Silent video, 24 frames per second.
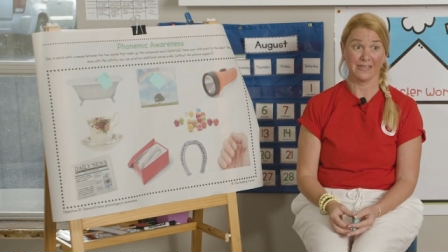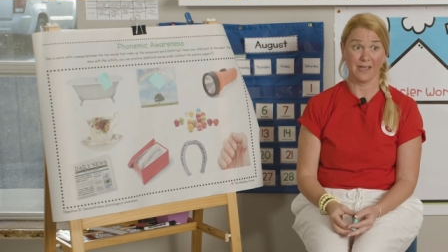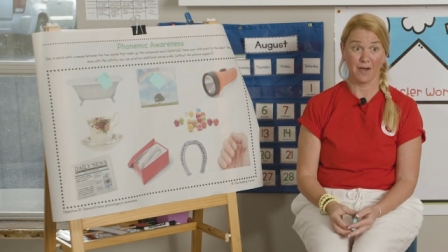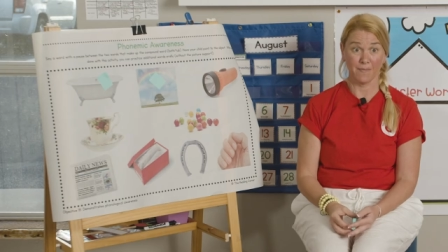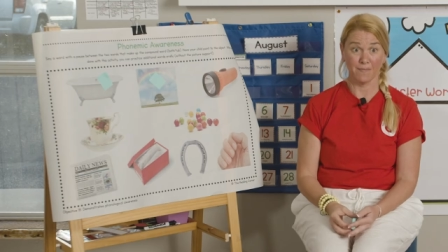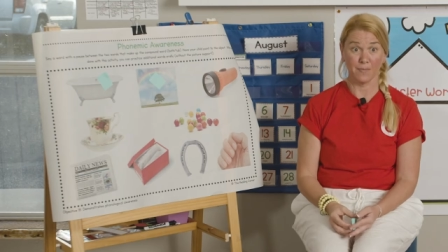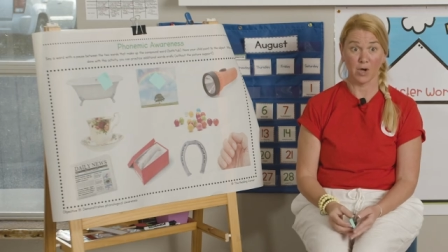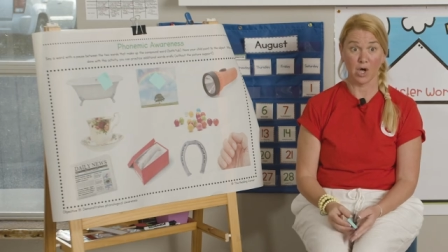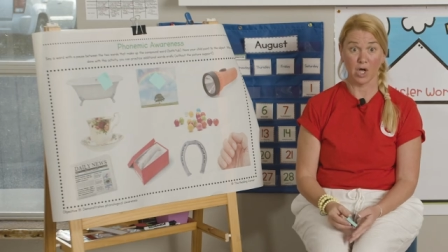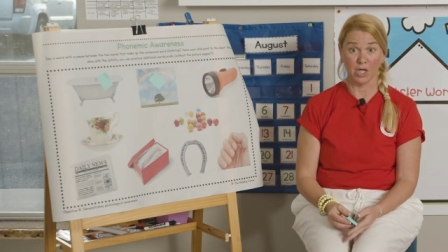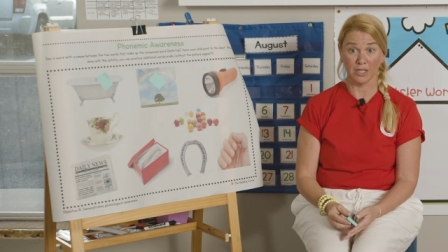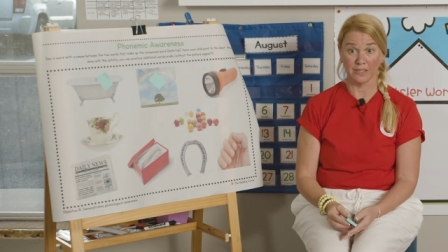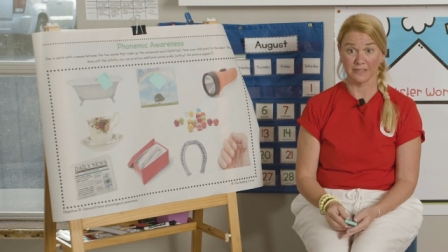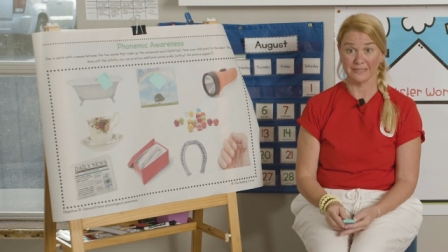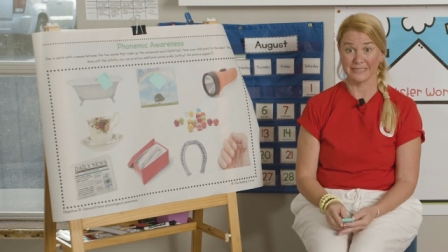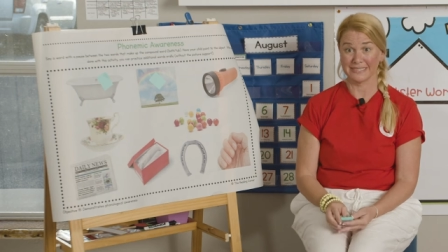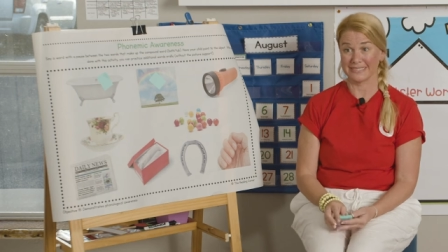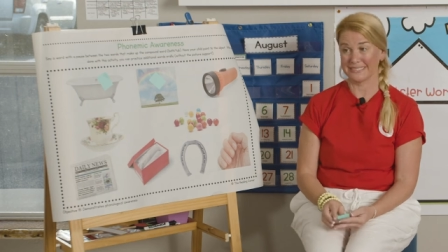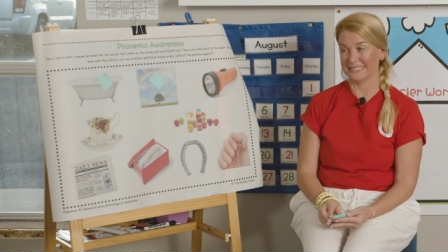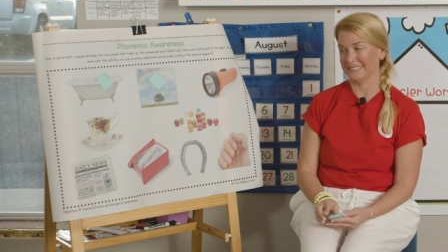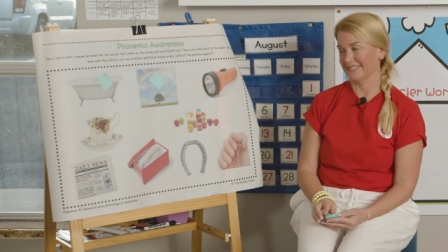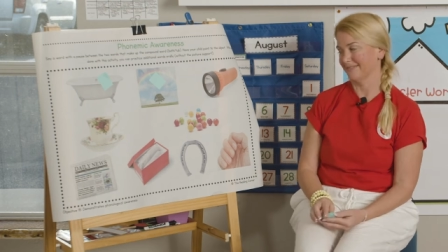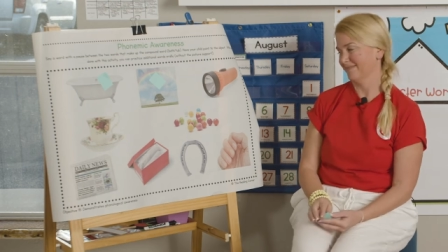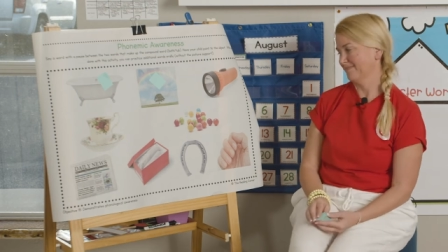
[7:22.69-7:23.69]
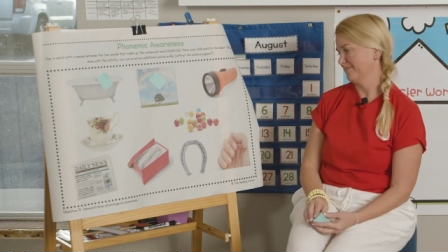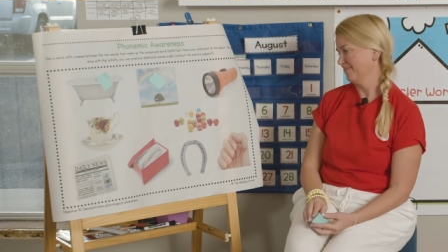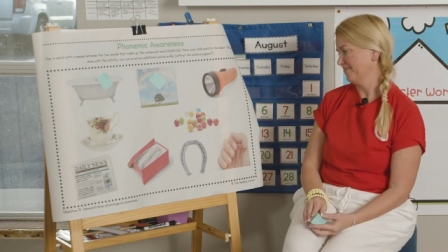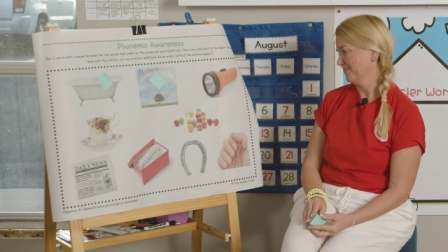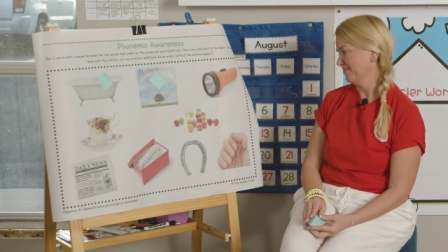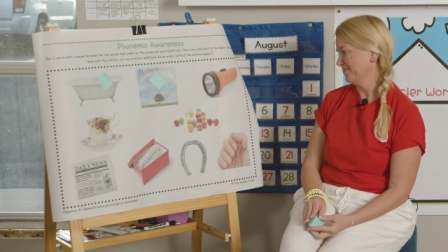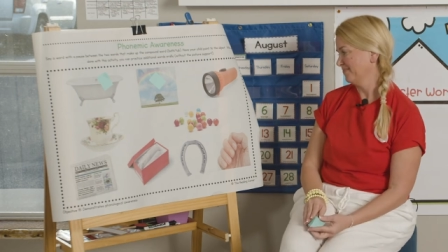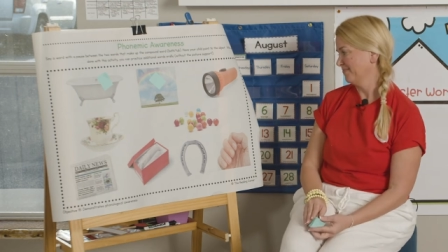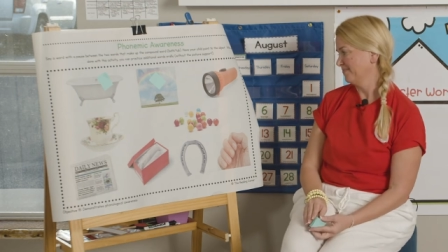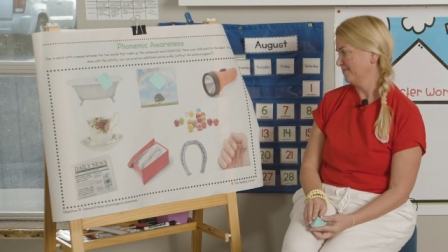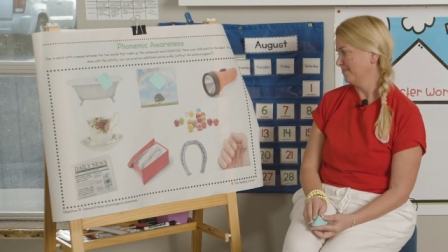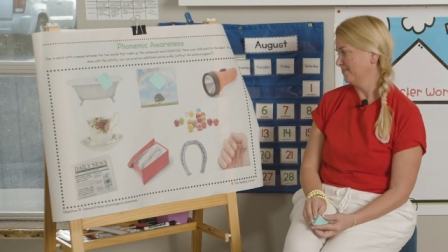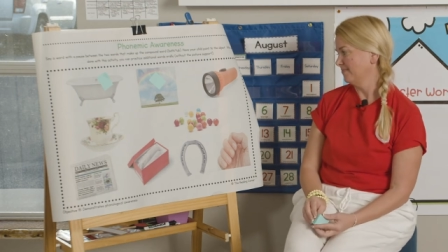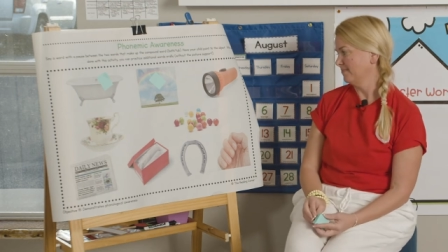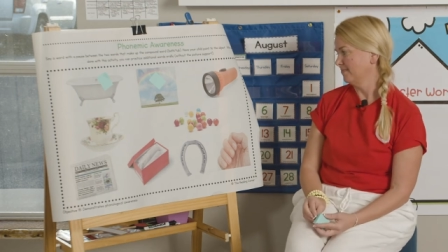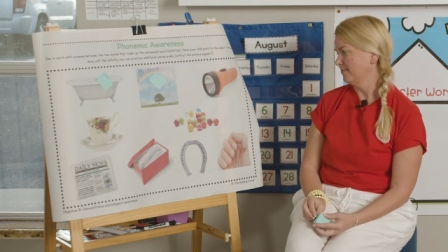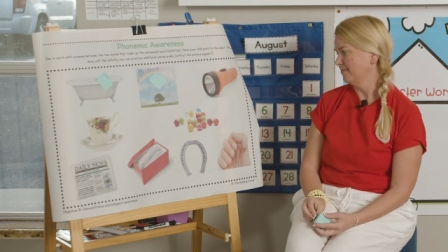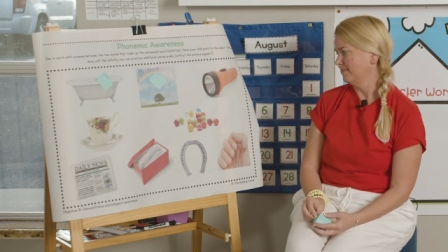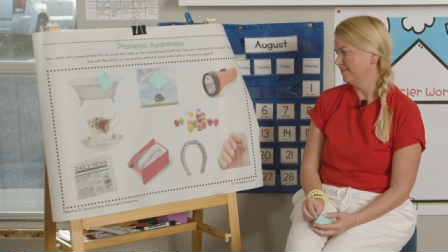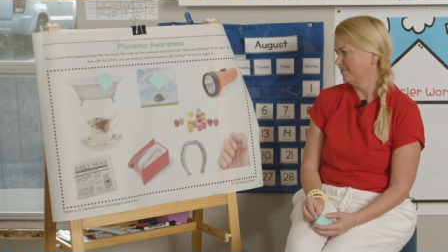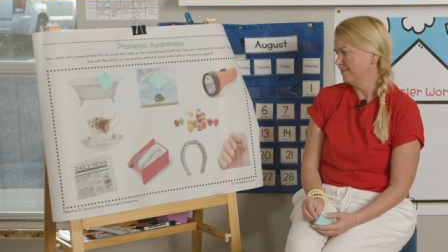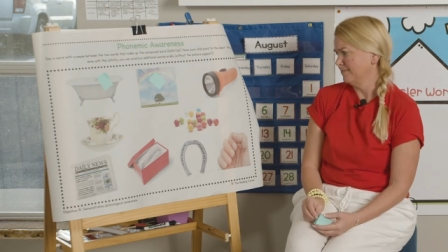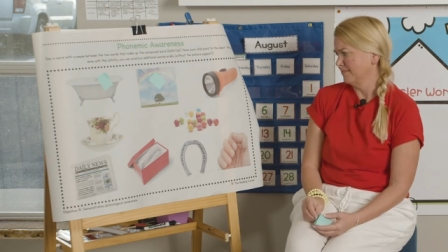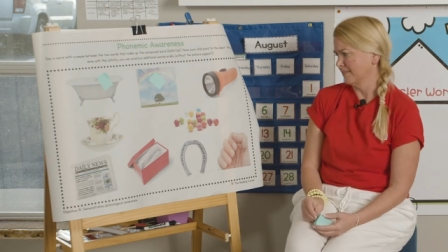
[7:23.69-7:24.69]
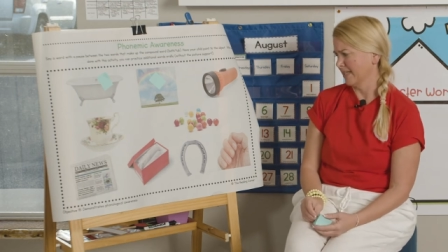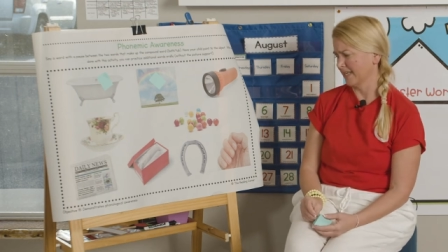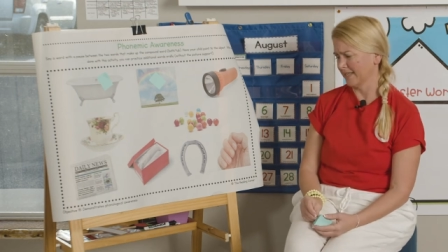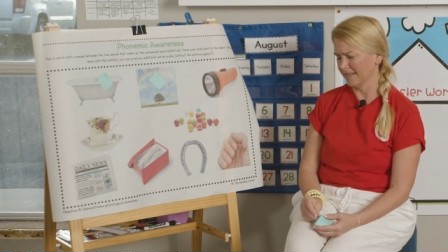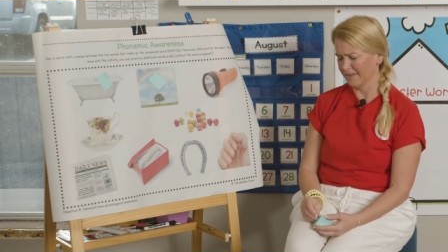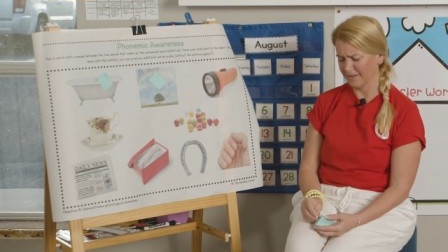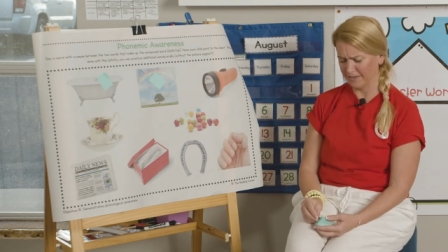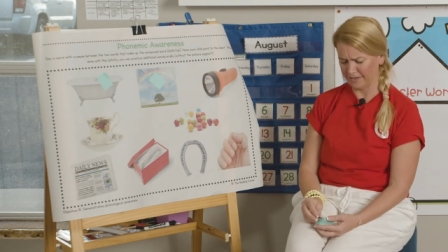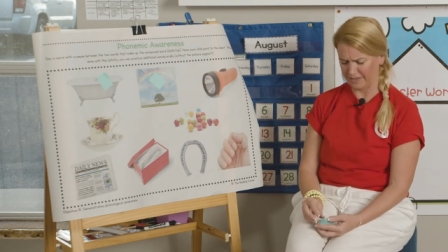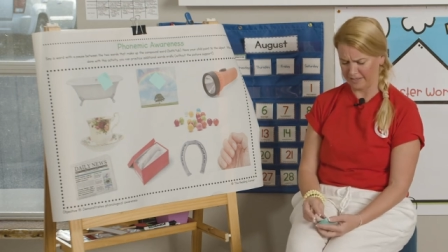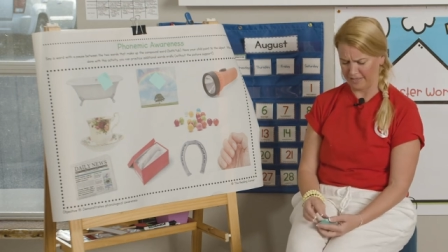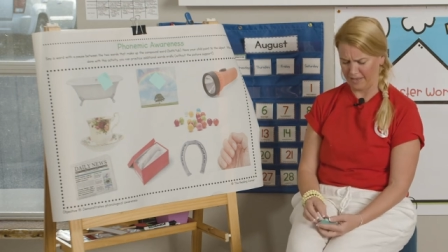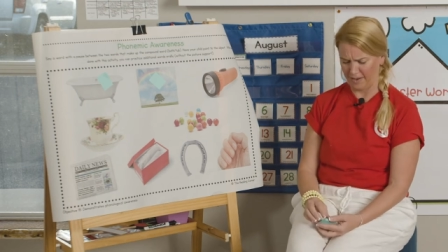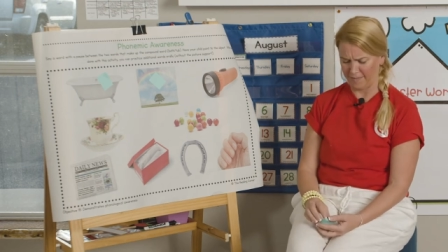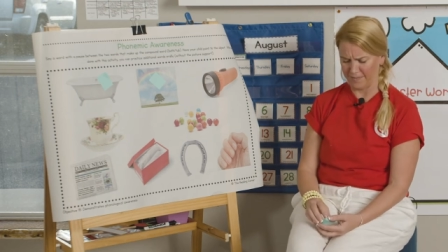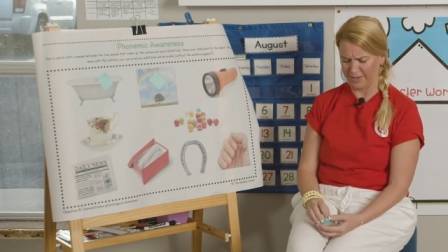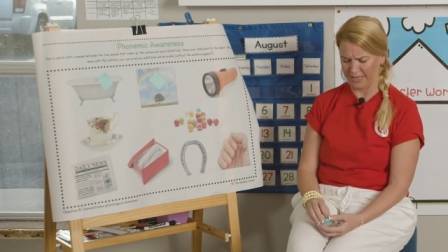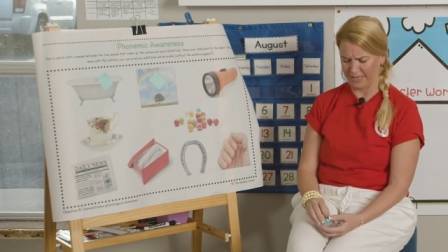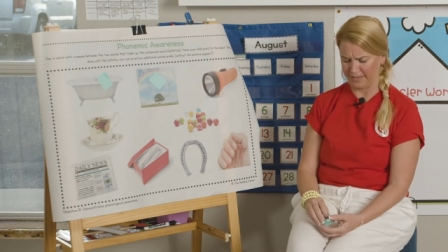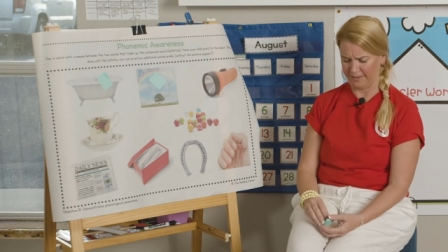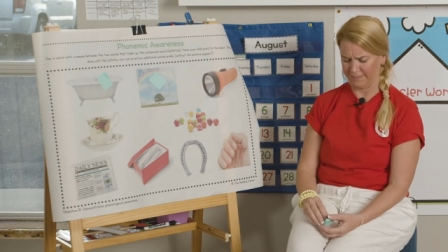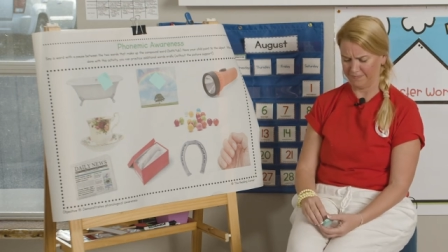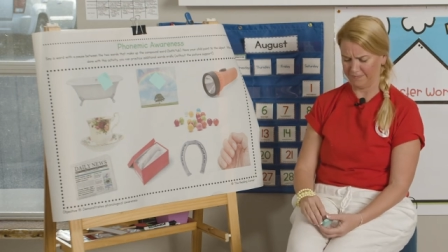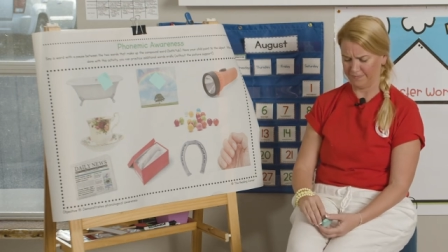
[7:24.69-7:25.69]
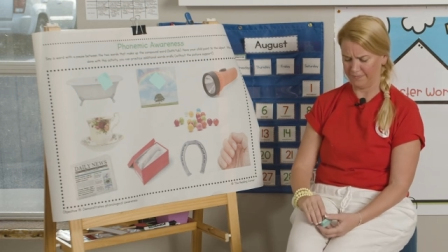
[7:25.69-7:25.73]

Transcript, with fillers: Gumballs. Mmm, they look yummy.